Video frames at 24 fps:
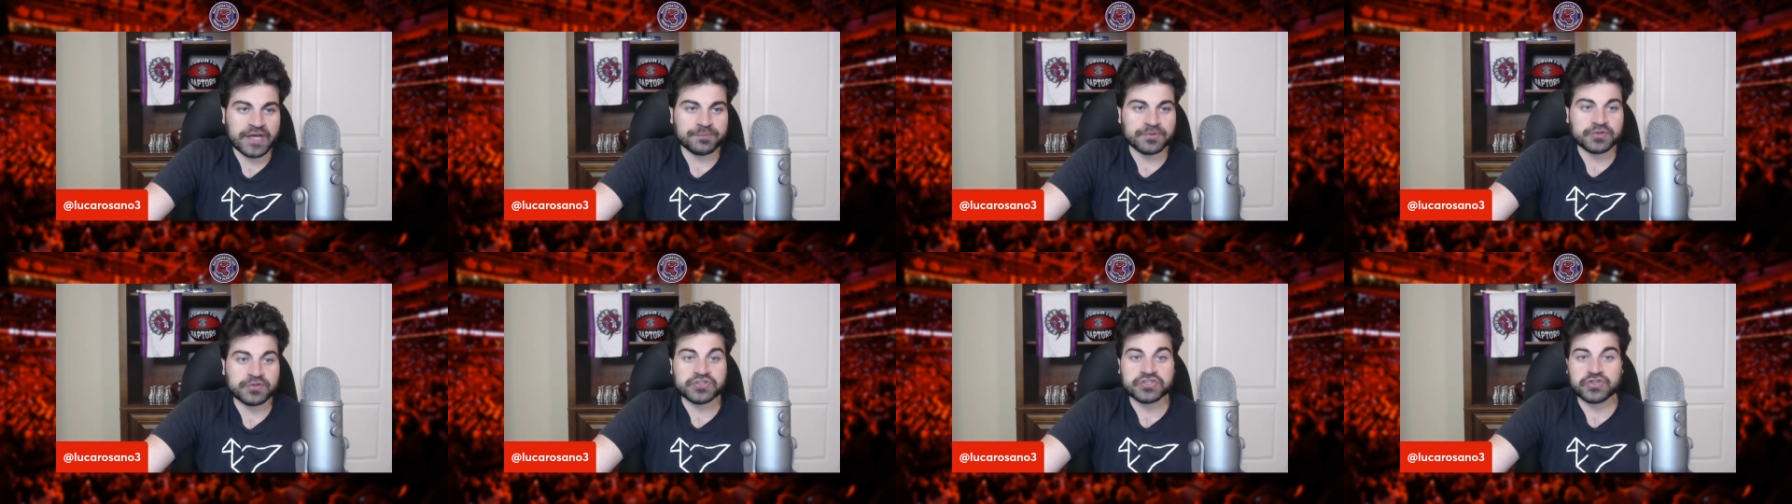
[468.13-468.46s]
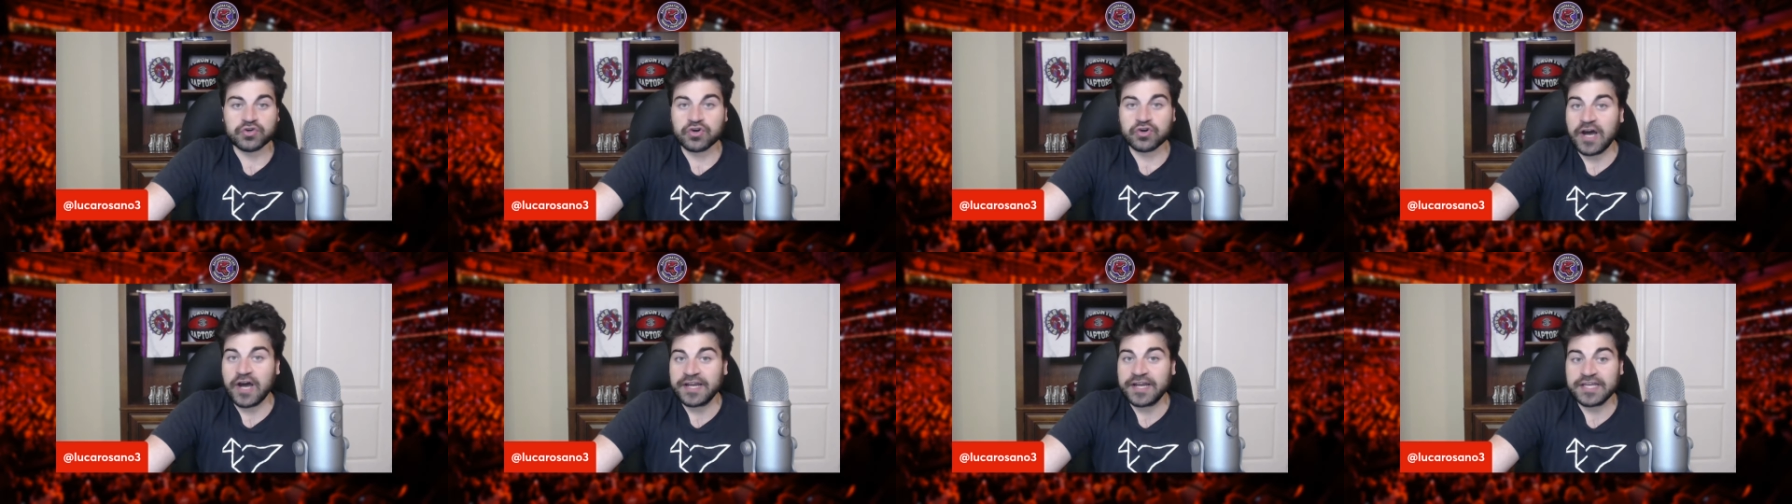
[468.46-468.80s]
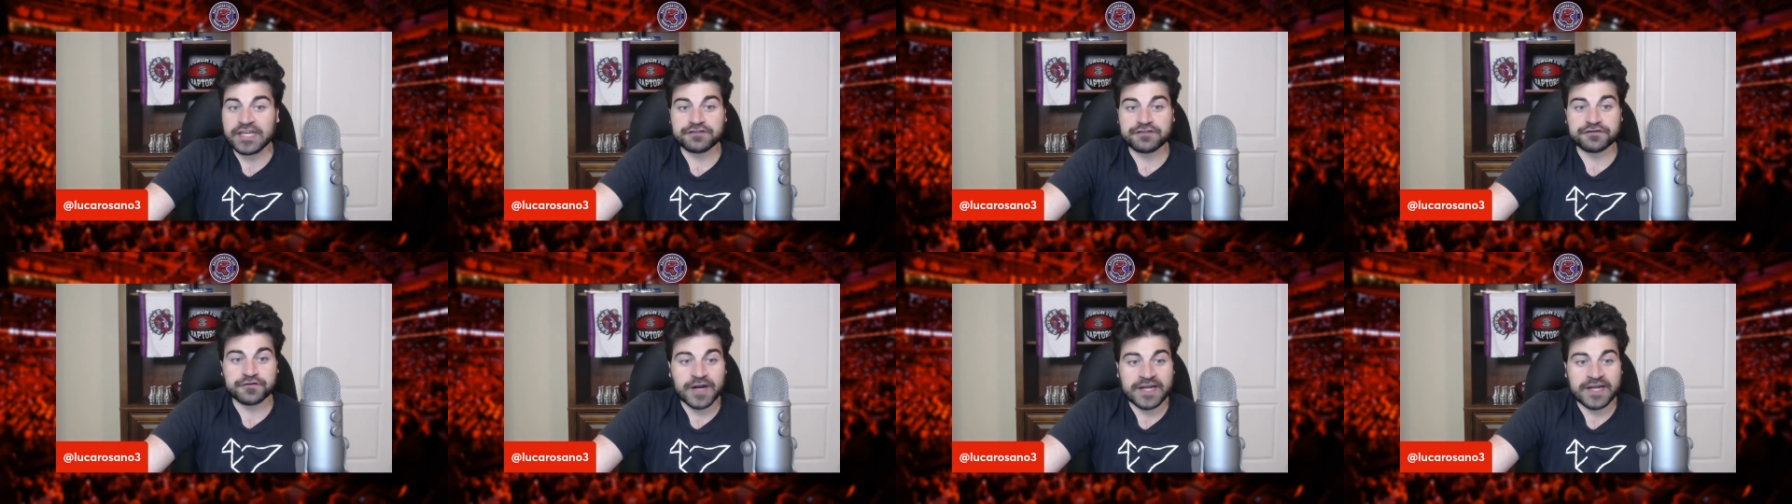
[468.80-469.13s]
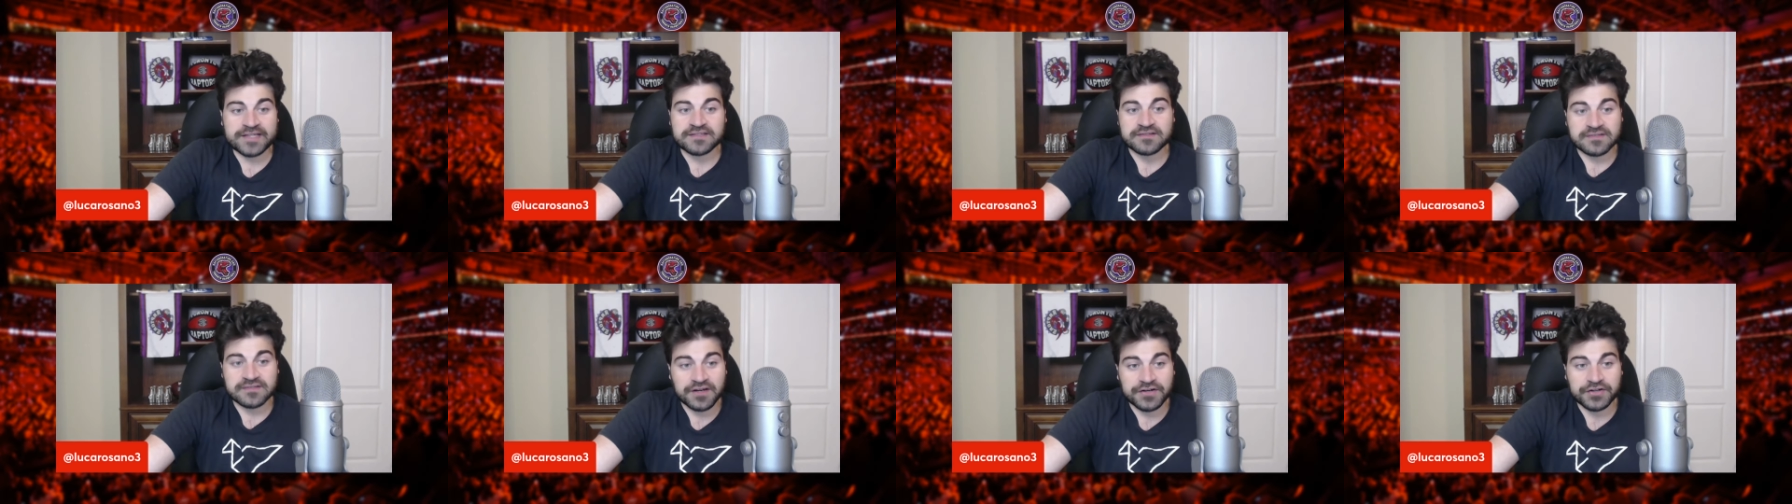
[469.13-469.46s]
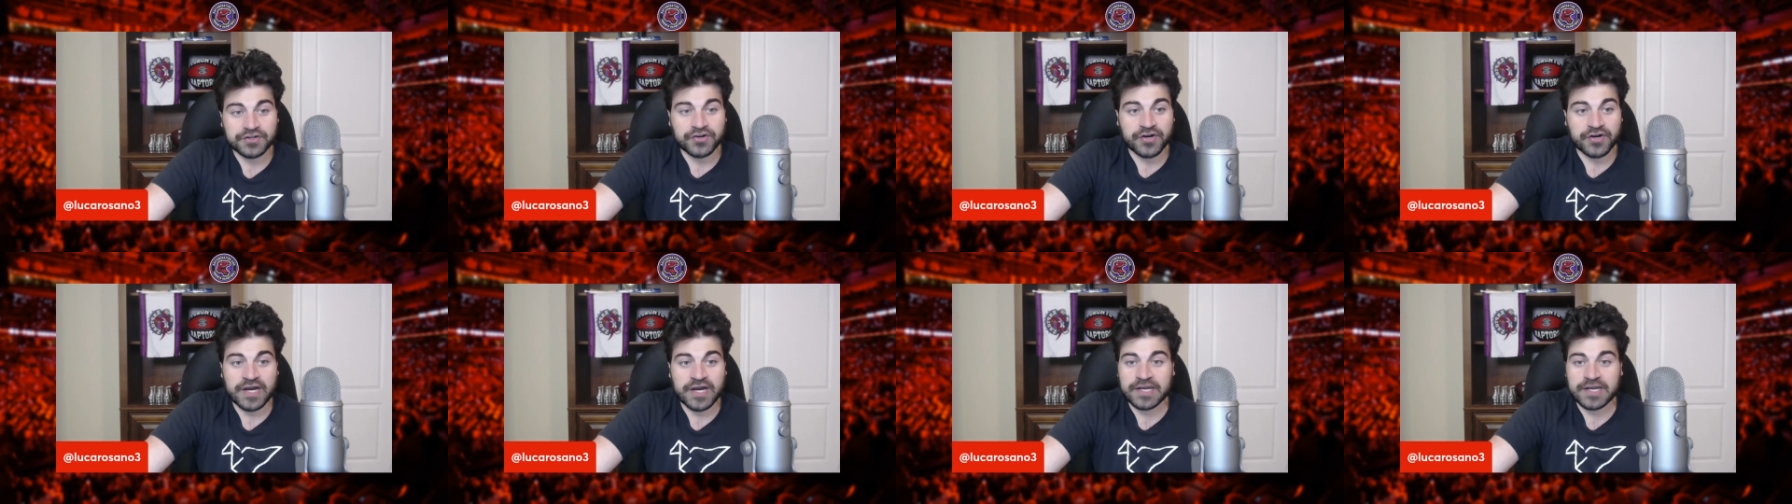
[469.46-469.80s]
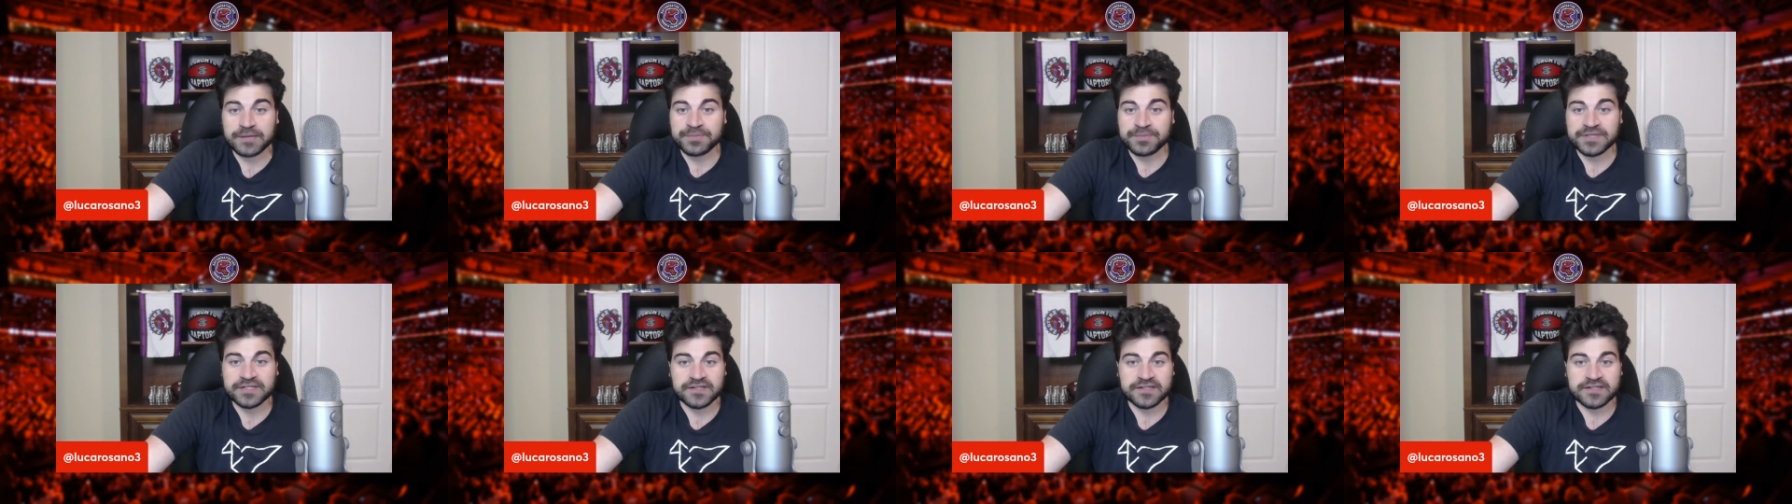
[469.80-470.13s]
but you still got to give France a ton of credit
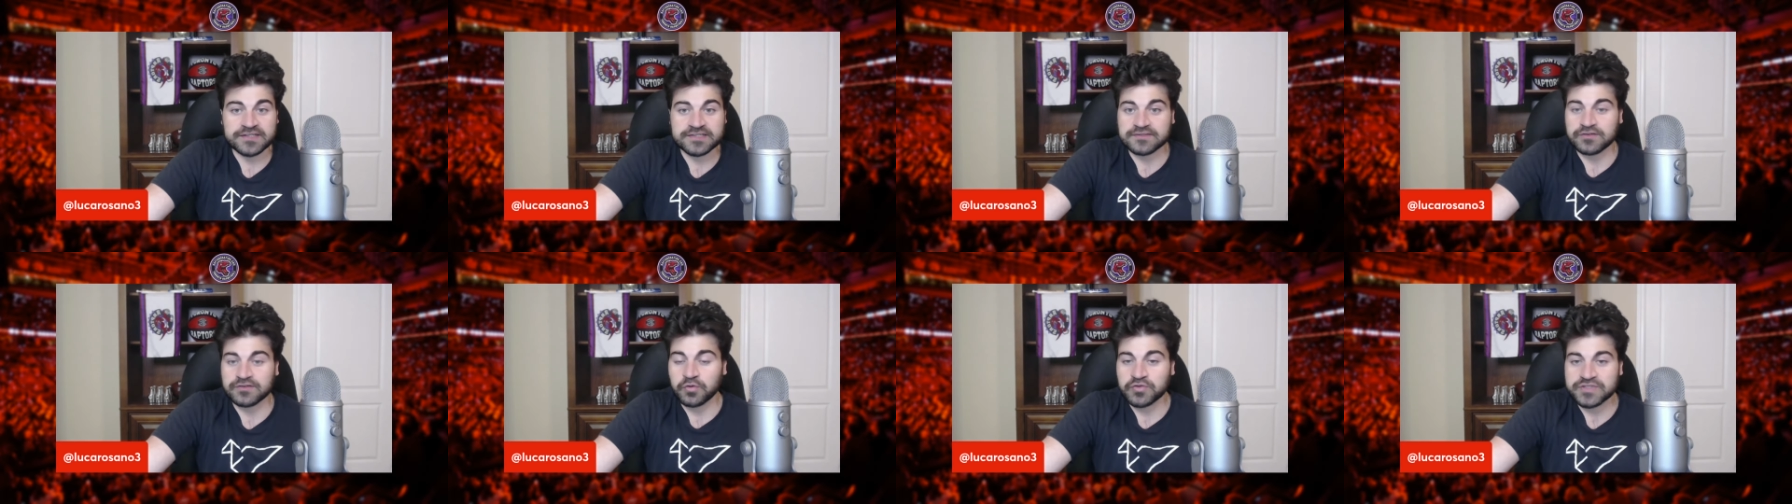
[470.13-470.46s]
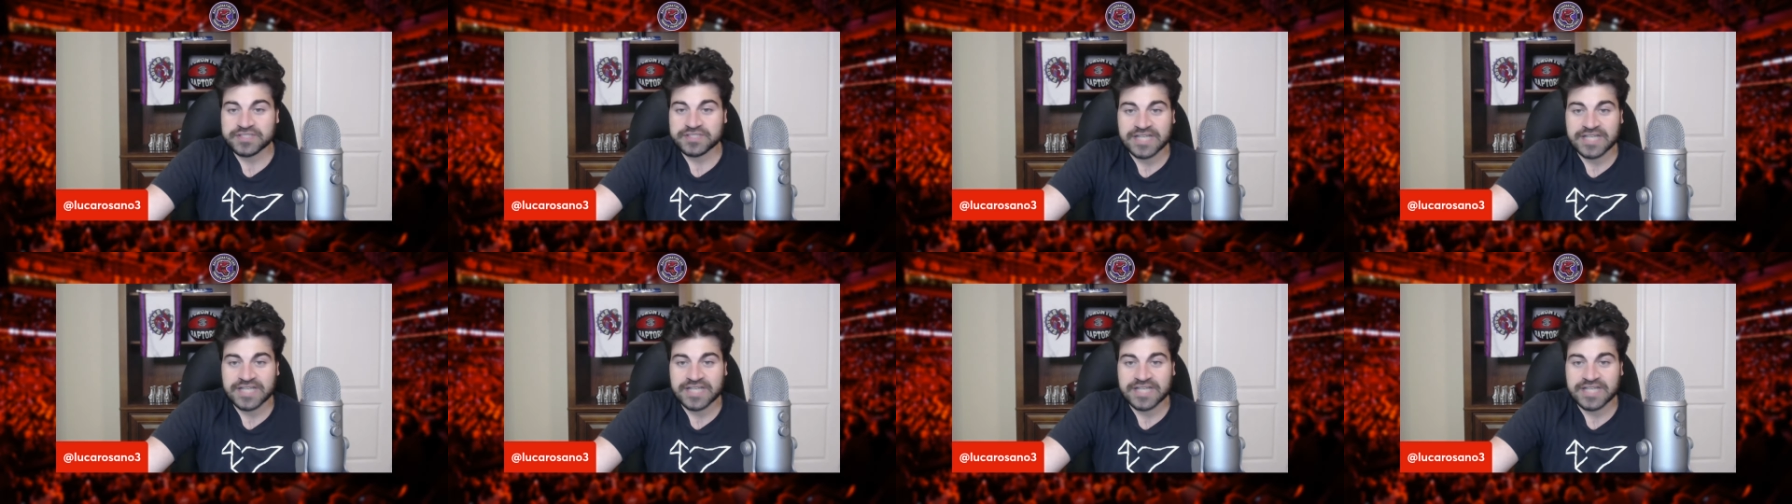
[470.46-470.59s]
because those